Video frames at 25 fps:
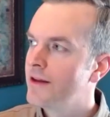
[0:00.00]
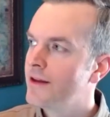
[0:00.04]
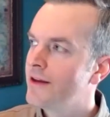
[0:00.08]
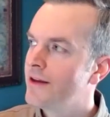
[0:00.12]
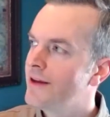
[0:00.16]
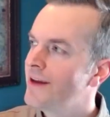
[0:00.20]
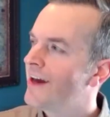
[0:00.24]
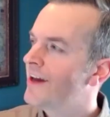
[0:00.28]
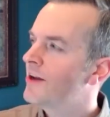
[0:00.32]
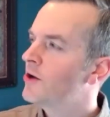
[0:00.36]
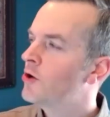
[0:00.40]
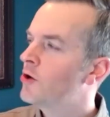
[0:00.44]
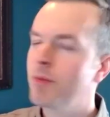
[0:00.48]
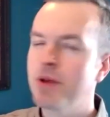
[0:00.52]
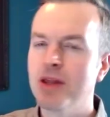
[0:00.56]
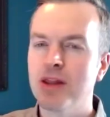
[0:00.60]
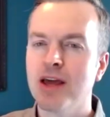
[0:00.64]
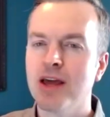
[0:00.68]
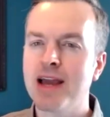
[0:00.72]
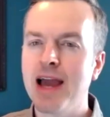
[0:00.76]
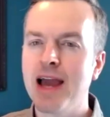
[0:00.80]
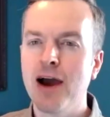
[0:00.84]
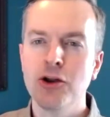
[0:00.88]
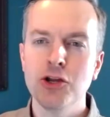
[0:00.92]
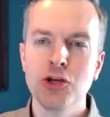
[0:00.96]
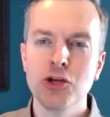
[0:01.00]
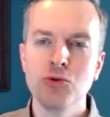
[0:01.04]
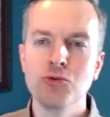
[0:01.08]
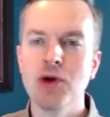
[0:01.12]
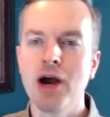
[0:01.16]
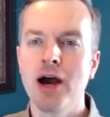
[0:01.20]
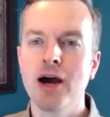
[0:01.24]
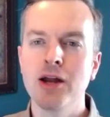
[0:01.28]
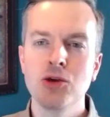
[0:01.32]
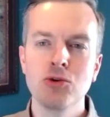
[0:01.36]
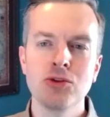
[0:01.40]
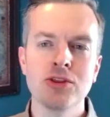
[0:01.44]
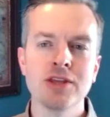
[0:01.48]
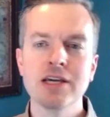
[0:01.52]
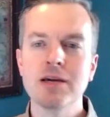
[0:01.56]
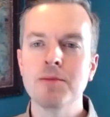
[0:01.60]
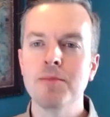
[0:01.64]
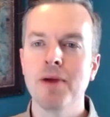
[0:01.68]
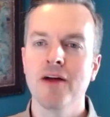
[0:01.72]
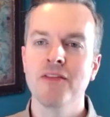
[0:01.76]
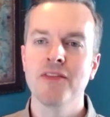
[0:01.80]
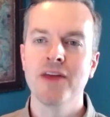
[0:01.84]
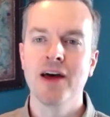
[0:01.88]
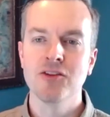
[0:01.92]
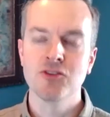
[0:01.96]
I don't know. I mean, like, how do you think
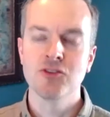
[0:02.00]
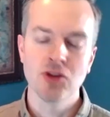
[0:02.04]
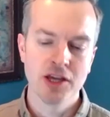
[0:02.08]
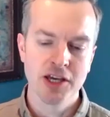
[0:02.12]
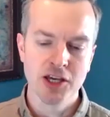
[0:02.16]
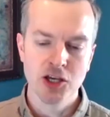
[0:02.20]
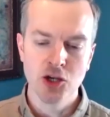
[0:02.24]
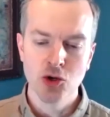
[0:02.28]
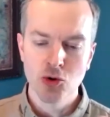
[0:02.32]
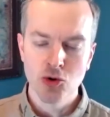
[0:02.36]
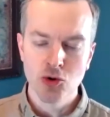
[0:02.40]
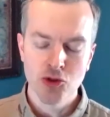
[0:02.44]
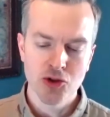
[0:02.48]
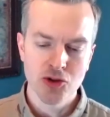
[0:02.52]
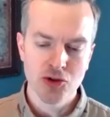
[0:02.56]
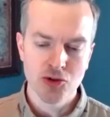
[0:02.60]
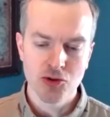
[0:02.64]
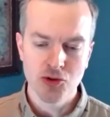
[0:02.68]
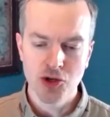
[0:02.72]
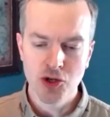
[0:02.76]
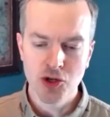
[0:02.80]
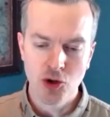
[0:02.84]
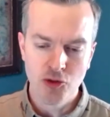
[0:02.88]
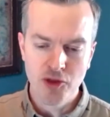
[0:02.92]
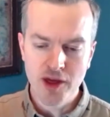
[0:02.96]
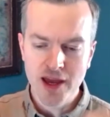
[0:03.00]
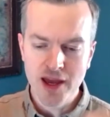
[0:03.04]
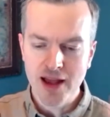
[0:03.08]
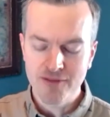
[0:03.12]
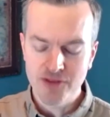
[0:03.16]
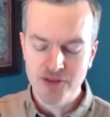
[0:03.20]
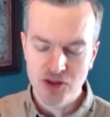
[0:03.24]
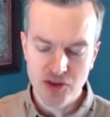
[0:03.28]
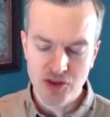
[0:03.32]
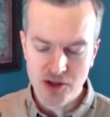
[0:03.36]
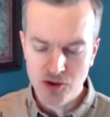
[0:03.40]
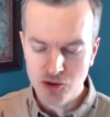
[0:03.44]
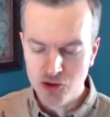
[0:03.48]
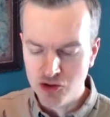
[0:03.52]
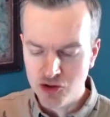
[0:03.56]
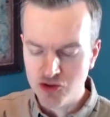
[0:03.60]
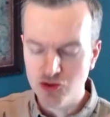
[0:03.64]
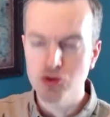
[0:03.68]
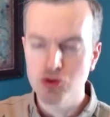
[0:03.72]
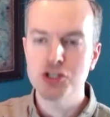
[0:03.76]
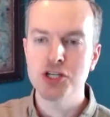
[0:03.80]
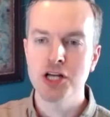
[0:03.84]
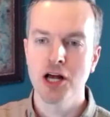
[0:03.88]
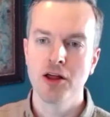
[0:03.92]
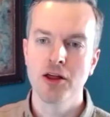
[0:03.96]
about that? So like, you're the, they're the
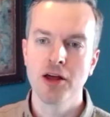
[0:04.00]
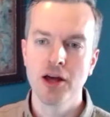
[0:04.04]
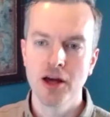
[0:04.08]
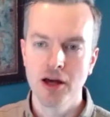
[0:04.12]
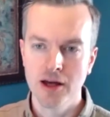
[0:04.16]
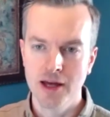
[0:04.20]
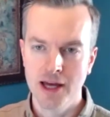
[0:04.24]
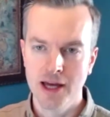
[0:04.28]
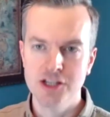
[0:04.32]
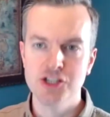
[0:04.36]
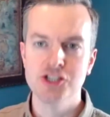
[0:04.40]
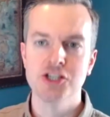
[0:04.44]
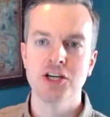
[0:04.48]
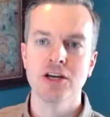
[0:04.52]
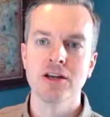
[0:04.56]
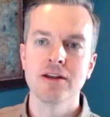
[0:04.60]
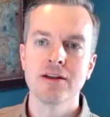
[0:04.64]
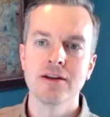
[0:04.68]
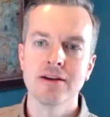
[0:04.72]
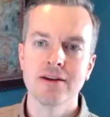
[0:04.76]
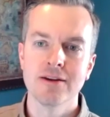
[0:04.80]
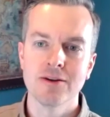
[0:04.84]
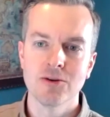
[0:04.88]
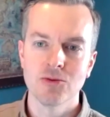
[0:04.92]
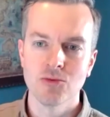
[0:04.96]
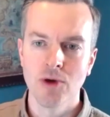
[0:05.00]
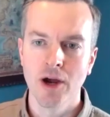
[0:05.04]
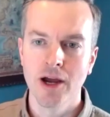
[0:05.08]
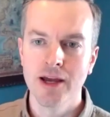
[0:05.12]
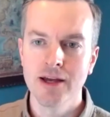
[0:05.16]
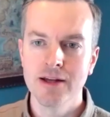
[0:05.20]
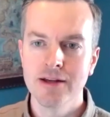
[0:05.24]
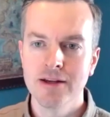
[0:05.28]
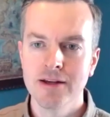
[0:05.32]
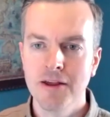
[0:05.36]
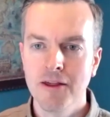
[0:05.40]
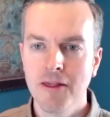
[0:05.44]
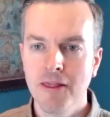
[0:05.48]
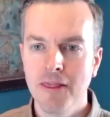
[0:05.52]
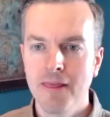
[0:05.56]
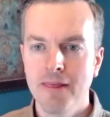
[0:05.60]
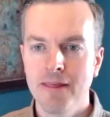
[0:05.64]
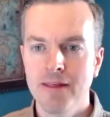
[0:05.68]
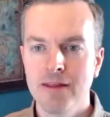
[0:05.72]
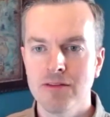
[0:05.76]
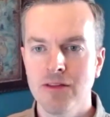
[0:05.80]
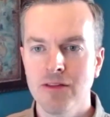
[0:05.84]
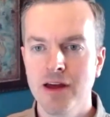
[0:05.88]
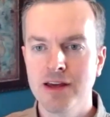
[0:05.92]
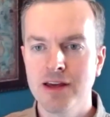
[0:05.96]
search engine, right?
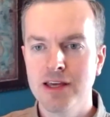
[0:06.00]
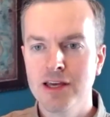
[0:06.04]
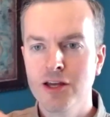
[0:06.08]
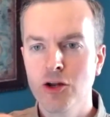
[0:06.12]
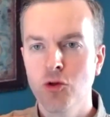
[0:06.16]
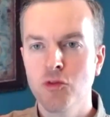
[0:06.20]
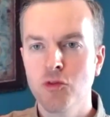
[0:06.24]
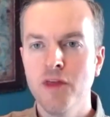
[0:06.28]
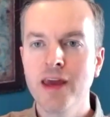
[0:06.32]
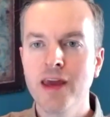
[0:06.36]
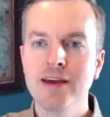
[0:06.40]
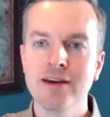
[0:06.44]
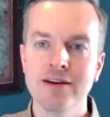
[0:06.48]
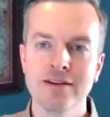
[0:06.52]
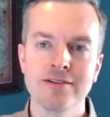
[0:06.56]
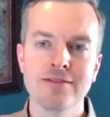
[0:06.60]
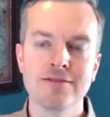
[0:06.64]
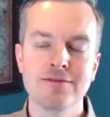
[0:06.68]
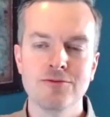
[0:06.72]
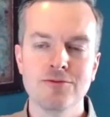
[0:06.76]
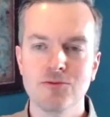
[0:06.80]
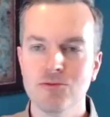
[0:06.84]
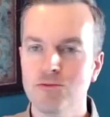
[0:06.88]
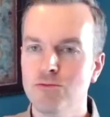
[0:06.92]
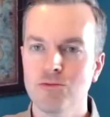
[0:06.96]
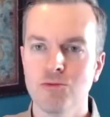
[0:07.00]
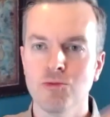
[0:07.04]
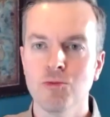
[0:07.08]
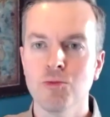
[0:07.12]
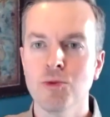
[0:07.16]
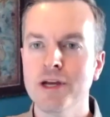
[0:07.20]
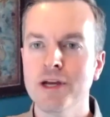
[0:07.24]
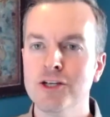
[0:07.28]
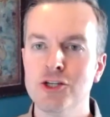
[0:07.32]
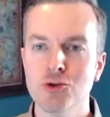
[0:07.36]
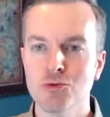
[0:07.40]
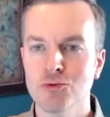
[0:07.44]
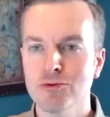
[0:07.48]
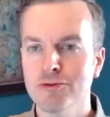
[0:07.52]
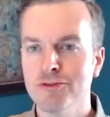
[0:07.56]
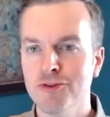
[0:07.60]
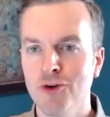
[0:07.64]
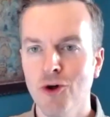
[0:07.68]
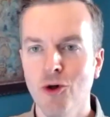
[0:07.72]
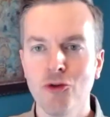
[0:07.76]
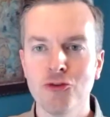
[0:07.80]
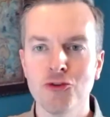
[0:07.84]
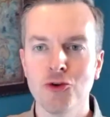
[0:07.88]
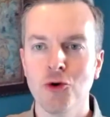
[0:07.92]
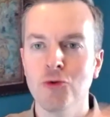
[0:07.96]
Like, they could read your
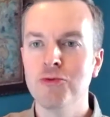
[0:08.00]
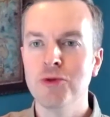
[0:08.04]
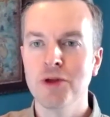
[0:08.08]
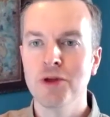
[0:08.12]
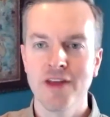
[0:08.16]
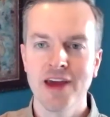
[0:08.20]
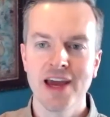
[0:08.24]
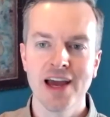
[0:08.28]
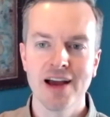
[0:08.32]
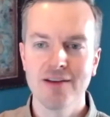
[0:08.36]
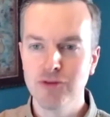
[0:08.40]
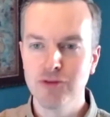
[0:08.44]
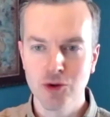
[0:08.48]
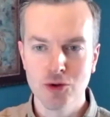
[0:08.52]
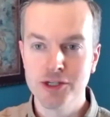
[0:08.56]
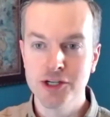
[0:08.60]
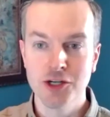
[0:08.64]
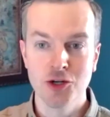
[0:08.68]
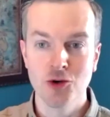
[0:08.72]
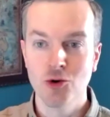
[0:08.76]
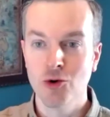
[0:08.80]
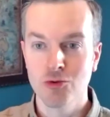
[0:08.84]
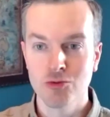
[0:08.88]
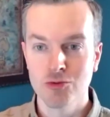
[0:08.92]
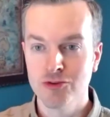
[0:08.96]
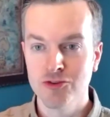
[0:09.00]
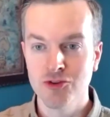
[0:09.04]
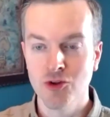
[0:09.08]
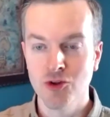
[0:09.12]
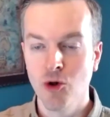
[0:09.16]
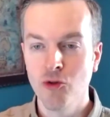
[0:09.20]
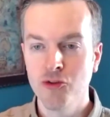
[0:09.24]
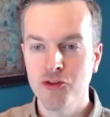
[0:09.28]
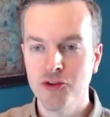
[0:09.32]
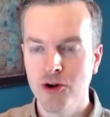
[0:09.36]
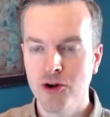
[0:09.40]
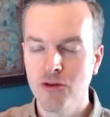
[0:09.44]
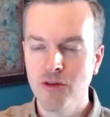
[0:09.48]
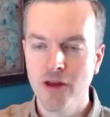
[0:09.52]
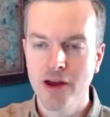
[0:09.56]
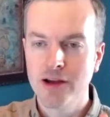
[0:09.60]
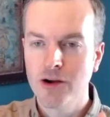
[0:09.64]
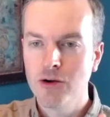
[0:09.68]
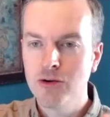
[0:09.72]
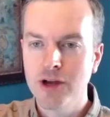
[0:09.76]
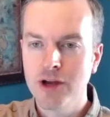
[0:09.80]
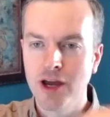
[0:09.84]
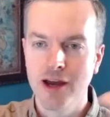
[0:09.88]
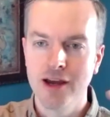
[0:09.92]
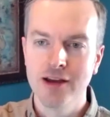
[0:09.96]
results. Hopefully they have looked at your results and are like,
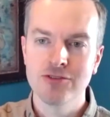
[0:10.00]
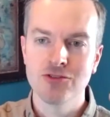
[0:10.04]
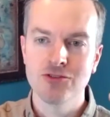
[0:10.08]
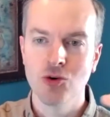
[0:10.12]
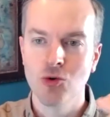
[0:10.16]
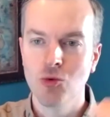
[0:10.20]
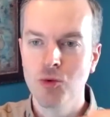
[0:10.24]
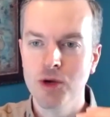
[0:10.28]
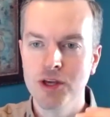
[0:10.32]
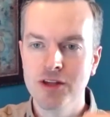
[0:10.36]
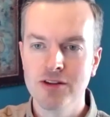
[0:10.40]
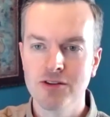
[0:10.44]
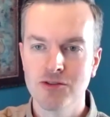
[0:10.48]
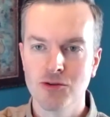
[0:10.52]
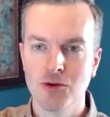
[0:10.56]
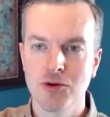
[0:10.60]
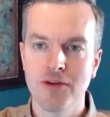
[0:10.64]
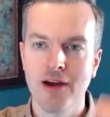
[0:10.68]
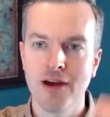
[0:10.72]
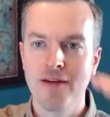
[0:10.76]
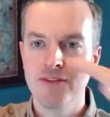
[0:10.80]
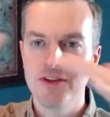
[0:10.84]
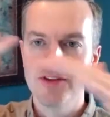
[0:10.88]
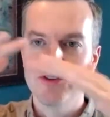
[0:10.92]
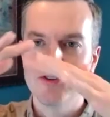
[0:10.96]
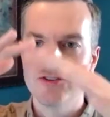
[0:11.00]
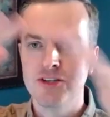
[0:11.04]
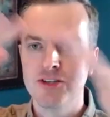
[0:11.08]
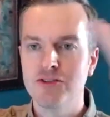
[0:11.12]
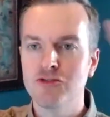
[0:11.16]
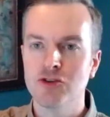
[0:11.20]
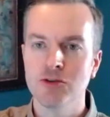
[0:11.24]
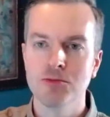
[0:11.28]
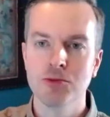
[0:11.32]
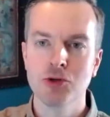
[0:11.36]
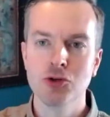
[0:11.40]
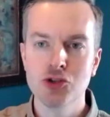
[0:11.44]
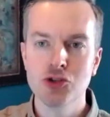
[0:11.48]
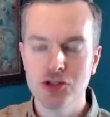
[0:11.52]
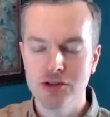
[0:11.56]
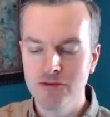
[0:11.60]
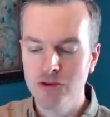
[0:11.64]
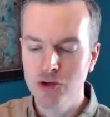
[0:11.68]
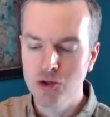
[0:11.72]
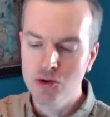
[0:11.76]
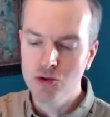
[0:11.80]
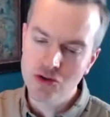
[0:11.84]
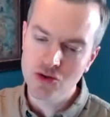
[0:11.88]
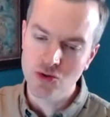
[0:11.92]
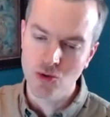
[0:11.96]
okay, so we sort of have this distribution of
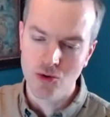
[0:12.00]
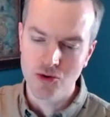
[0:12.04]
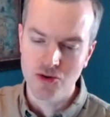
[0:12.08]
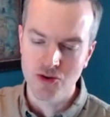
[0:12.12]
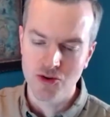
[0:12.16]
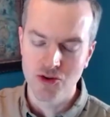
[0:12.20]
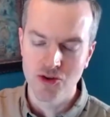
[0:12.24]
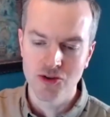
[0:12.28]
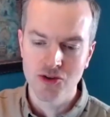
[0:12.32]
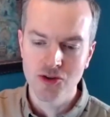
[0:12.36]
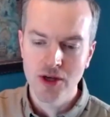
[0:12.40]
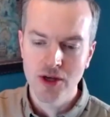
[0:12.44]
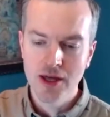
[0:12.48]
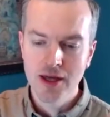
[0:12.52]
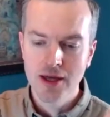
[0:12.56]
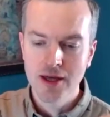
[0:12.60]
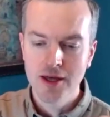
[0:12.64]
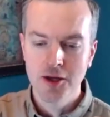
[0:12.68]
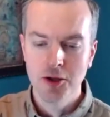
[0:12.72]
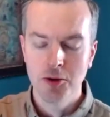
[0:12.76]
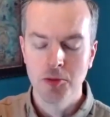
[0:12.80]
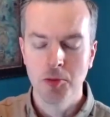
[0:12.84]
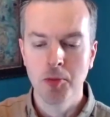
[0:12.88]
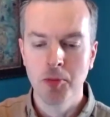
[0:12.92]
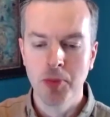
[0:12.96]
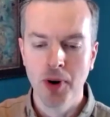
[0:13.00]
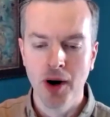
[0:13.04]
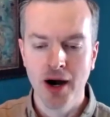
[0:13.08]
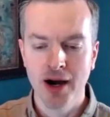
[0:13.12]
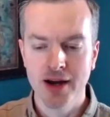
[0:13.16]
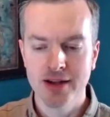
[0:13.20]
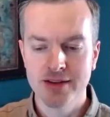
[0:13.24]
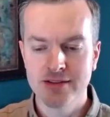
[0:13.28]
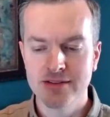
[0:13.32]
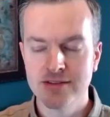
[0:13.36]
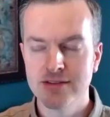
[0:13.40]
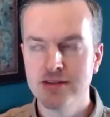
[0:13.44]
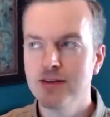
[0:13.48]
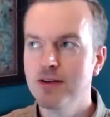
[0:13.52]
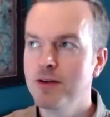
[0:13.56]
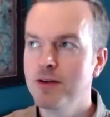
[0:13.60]
news sources, but